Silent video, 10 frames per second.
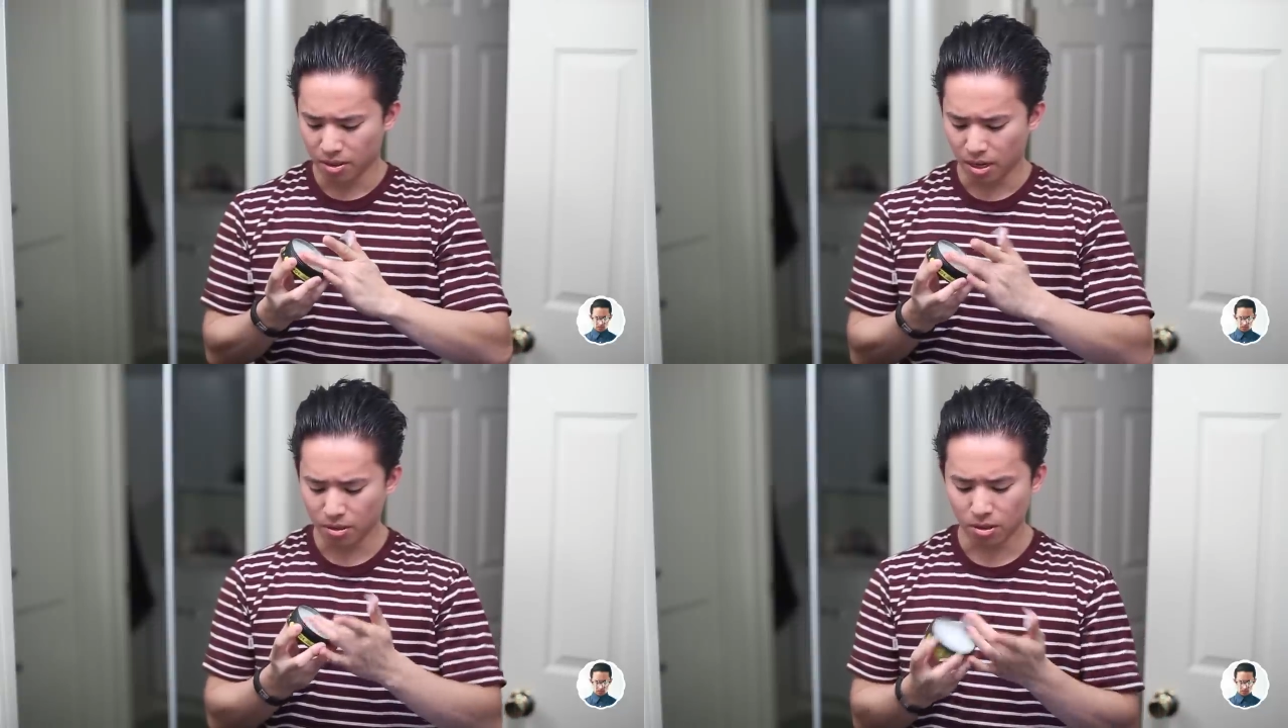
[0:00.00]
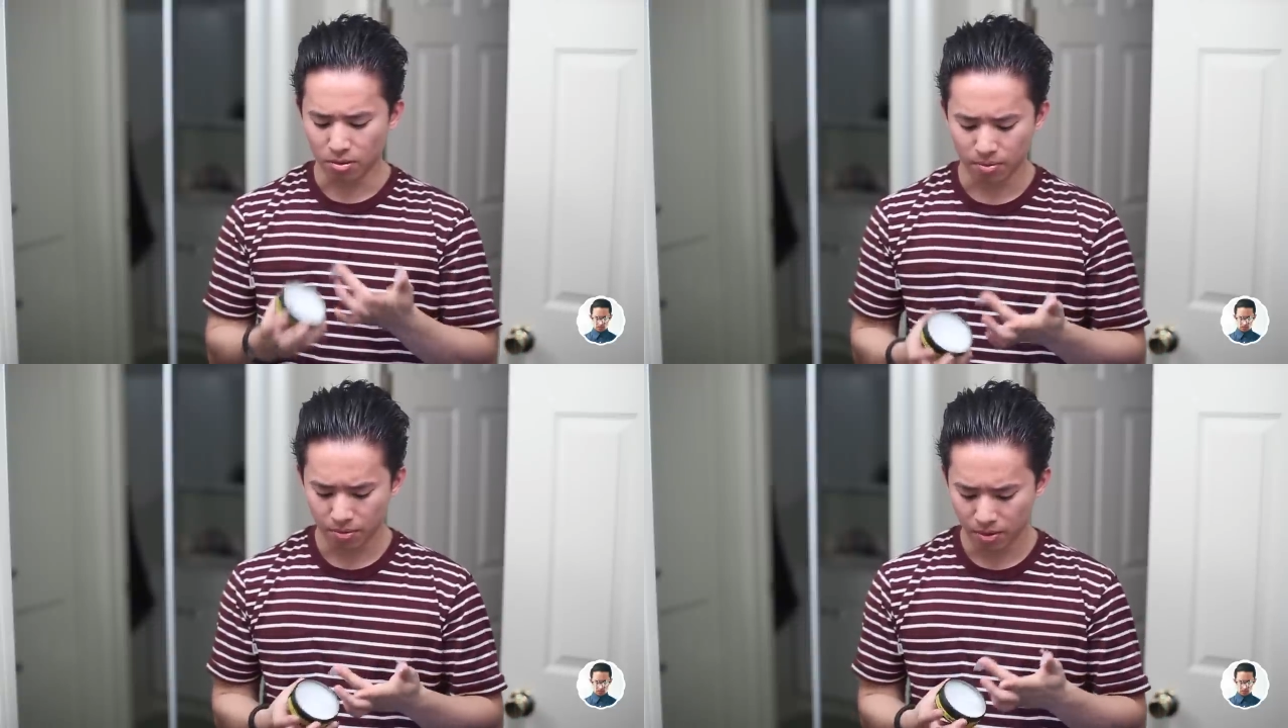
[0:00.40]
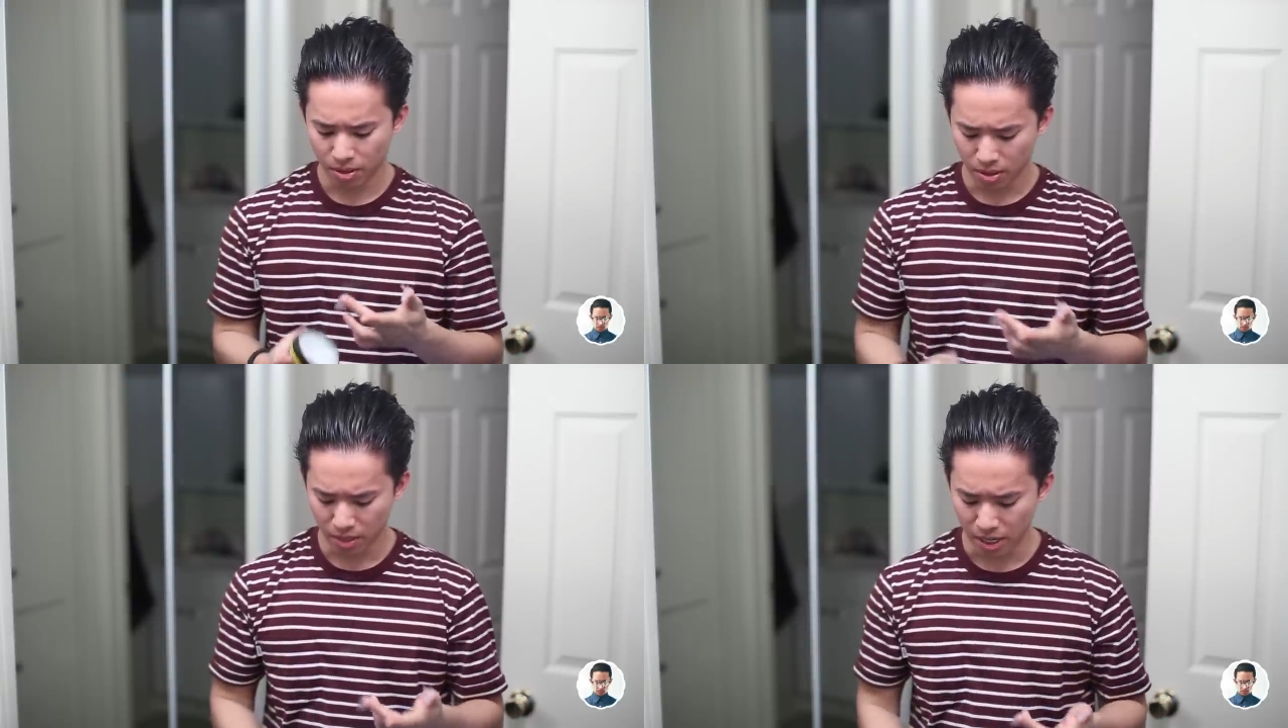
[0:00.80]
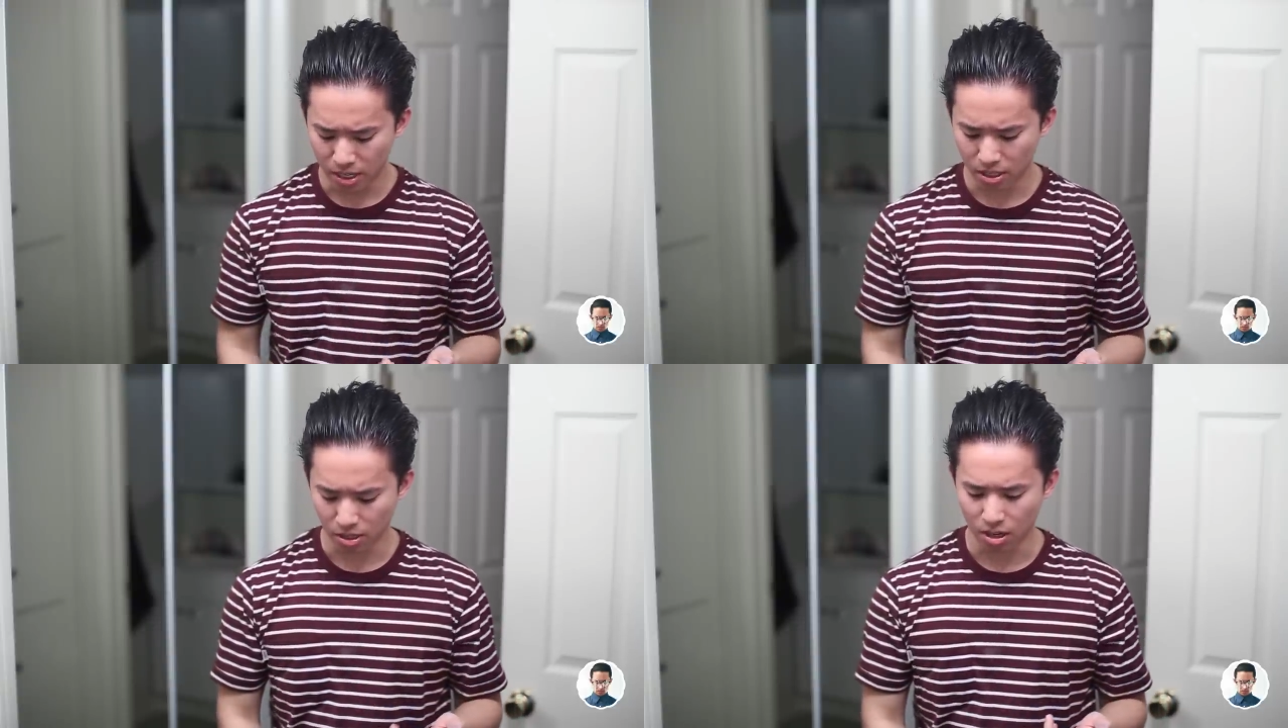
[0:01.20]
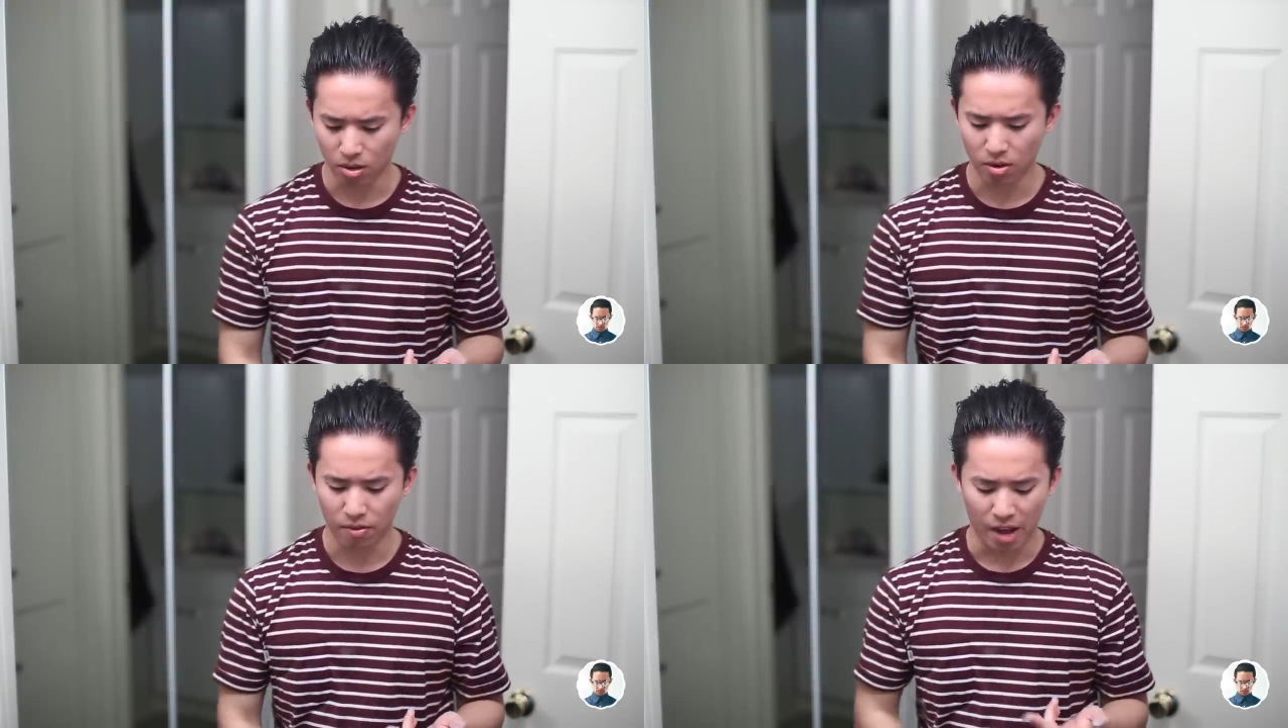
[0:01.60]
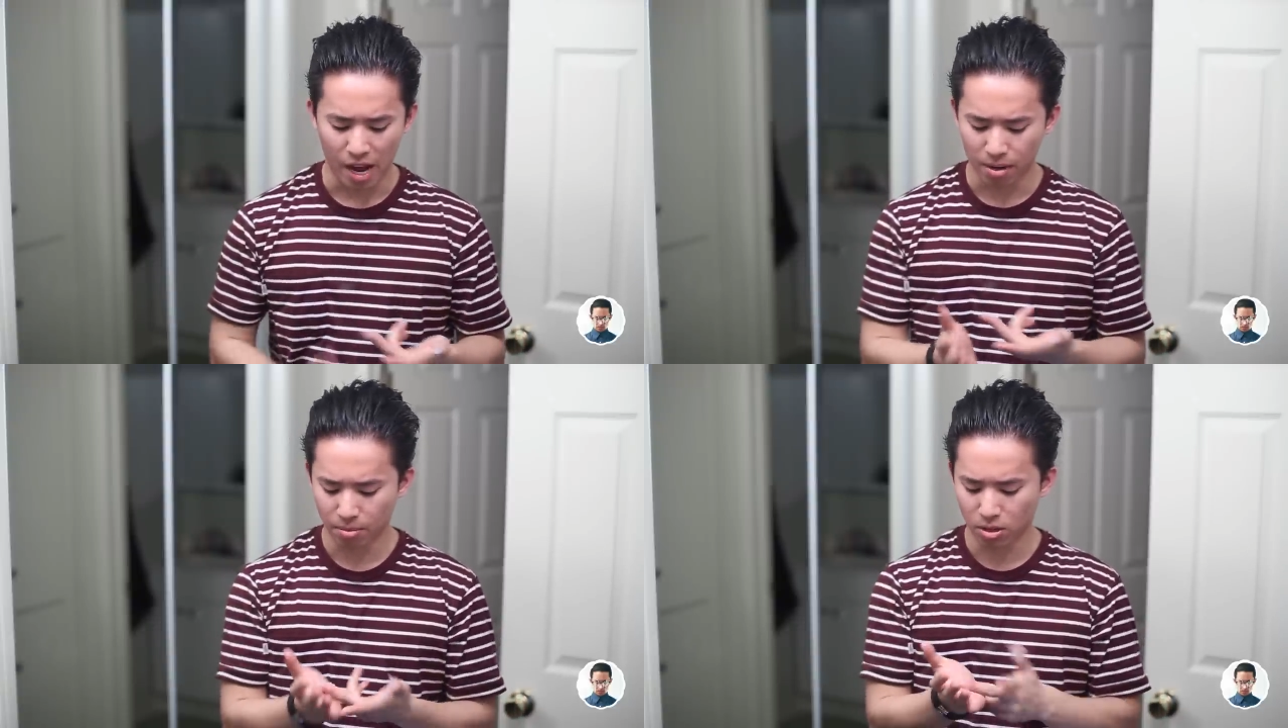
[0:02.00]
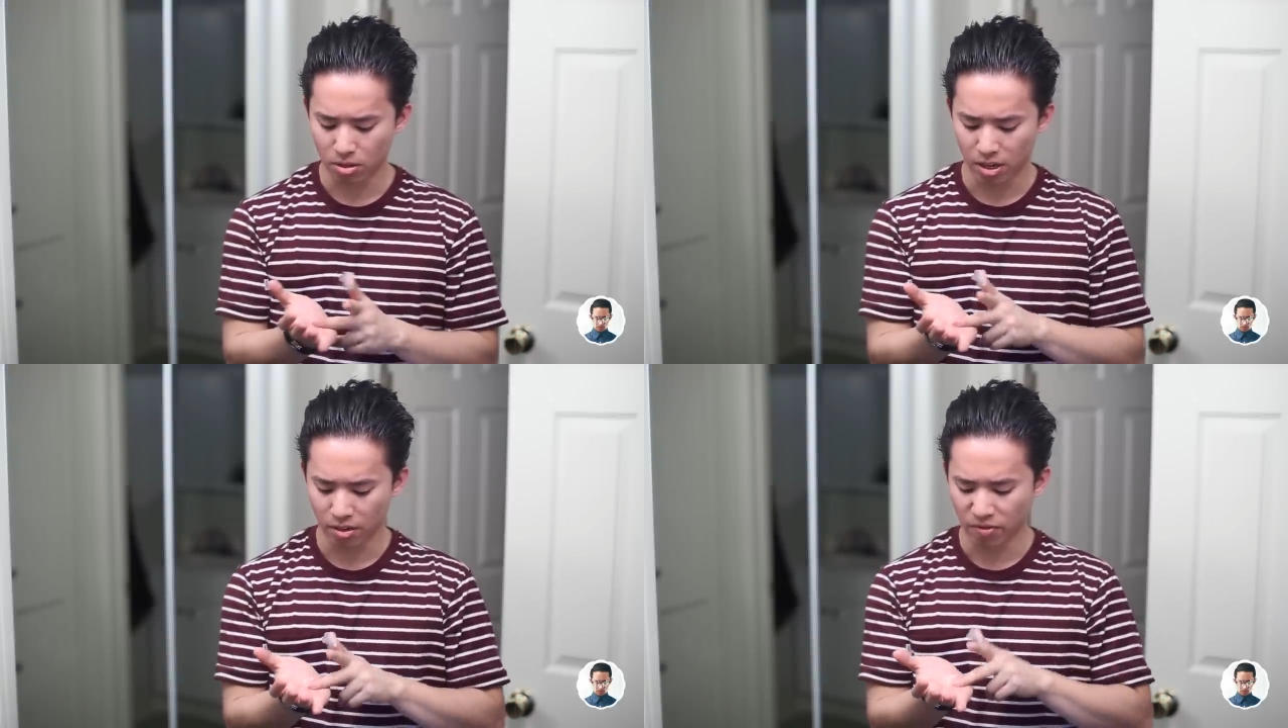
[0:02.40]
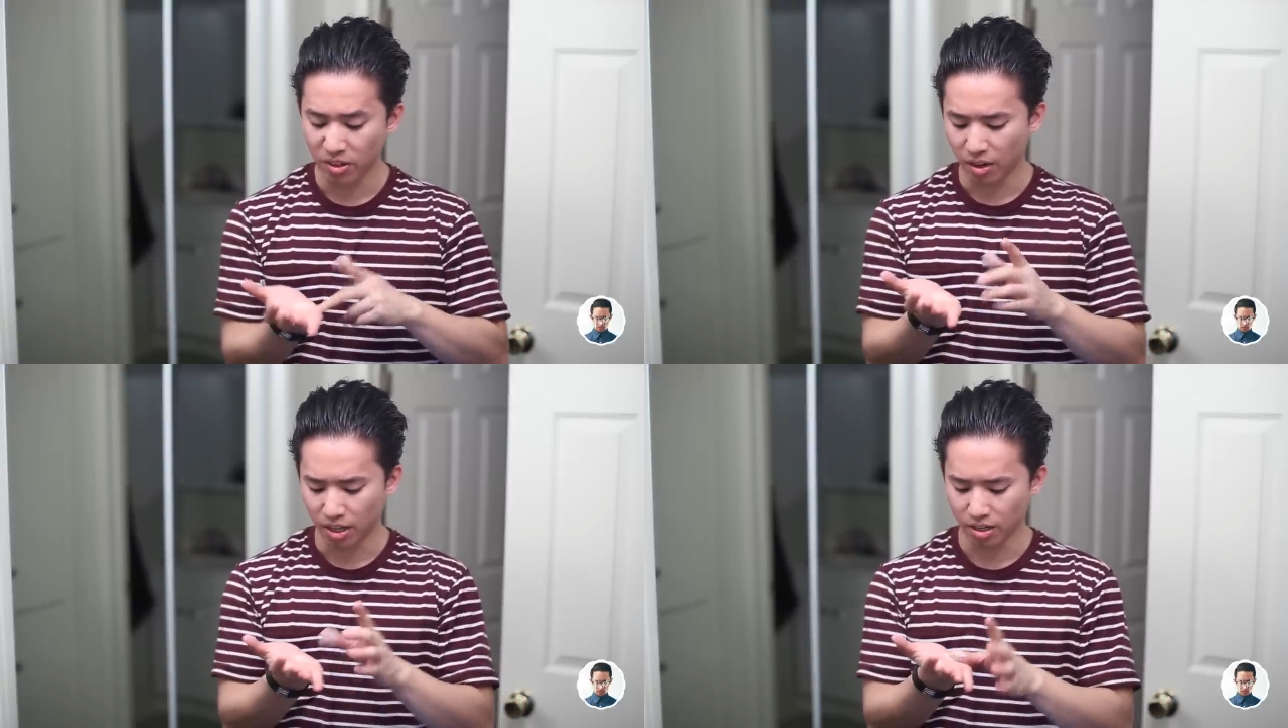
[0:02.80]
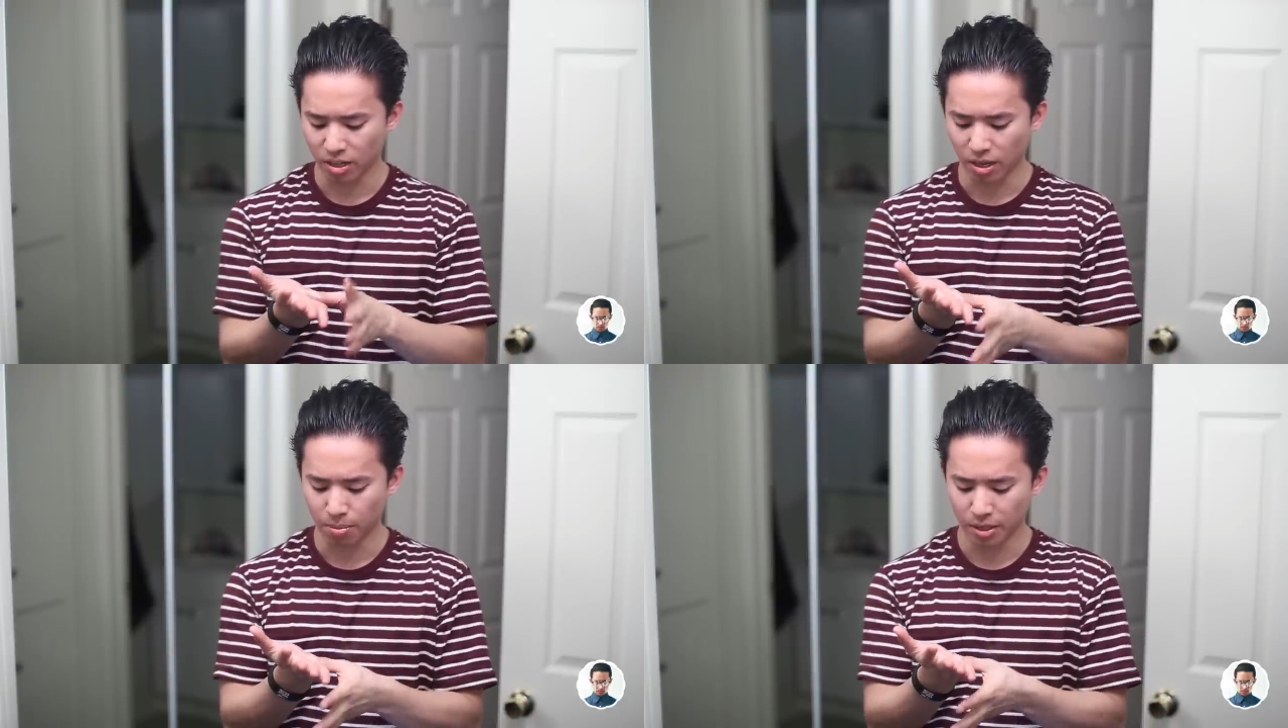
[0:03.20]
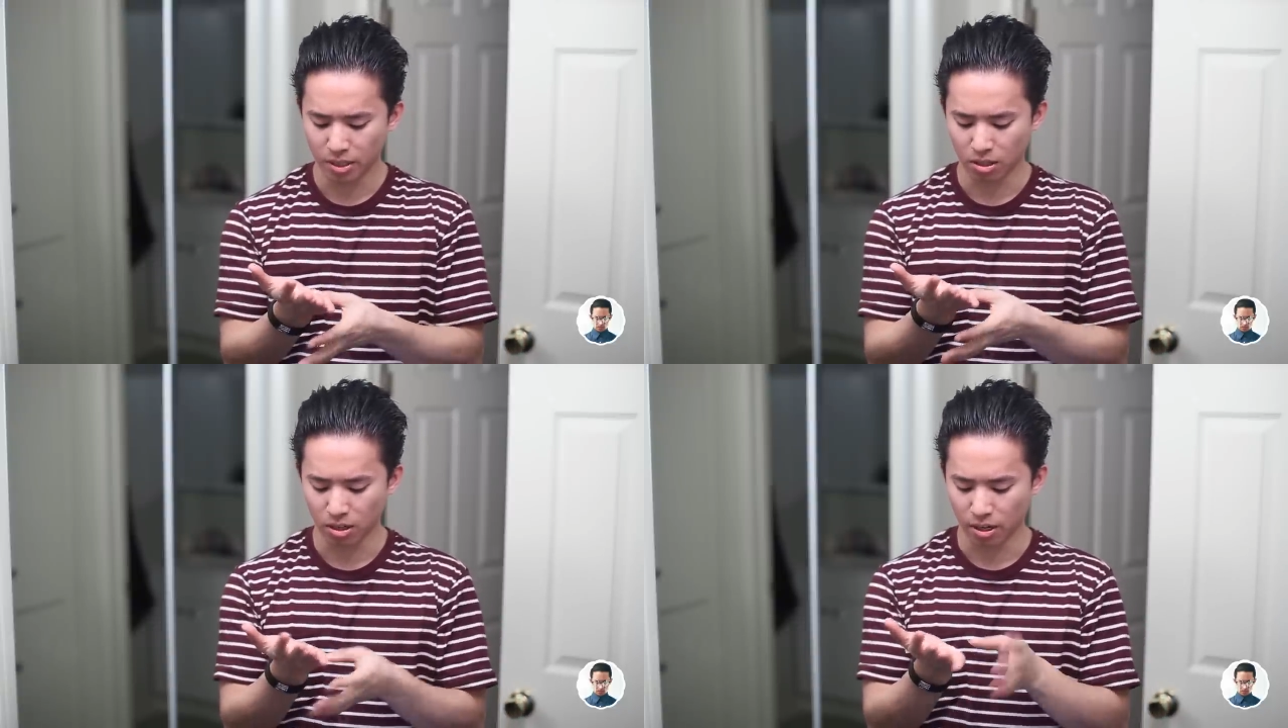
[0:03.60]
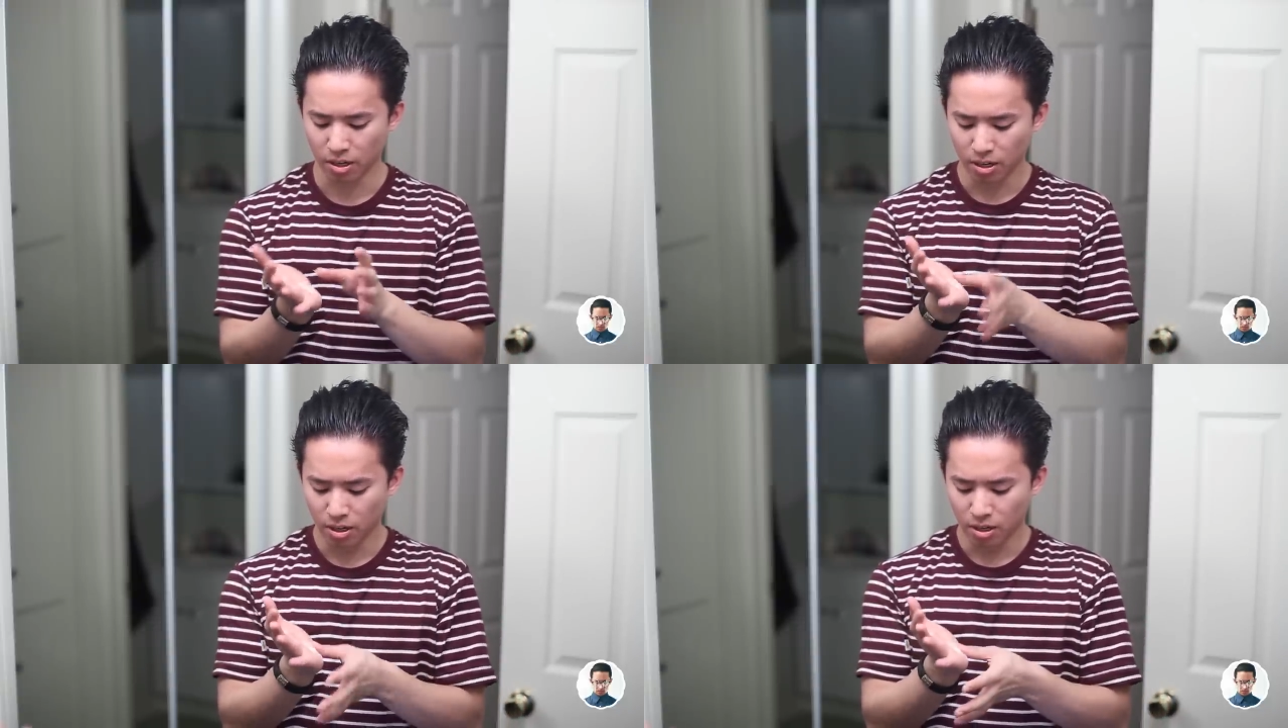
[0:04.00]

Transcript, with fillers: I don't know. This along with Admiral and a few other companies are like